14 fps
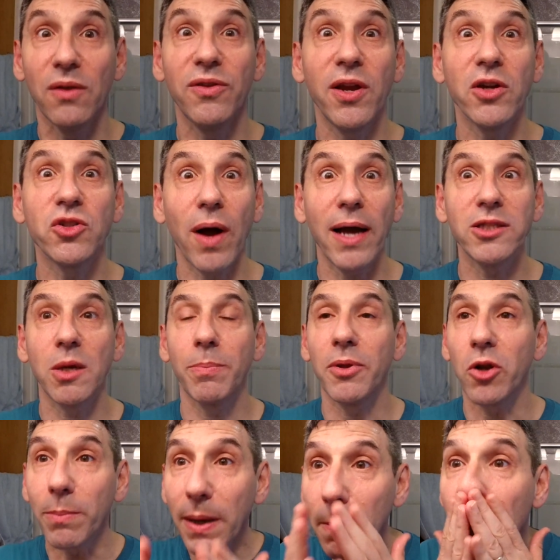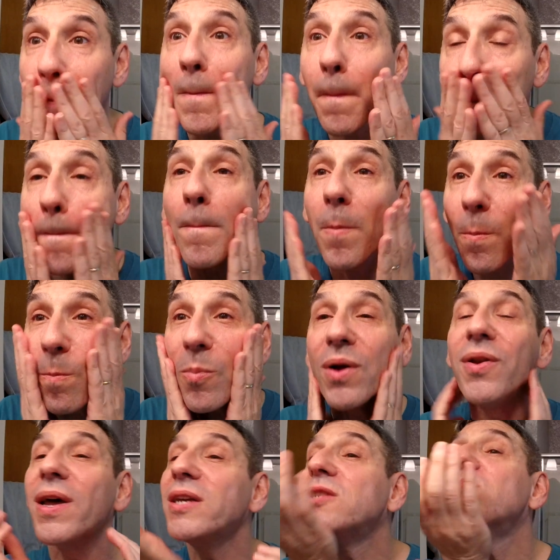tears your eyes up a little bit. A
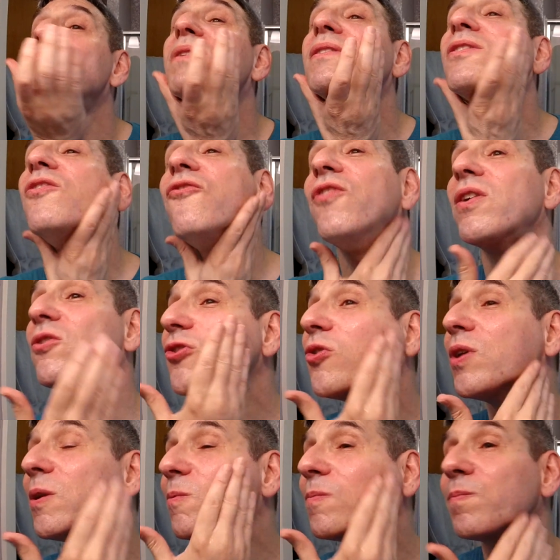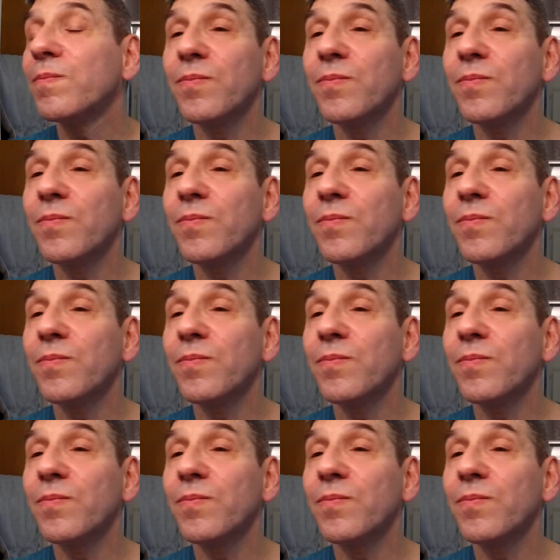nice mint feel to it.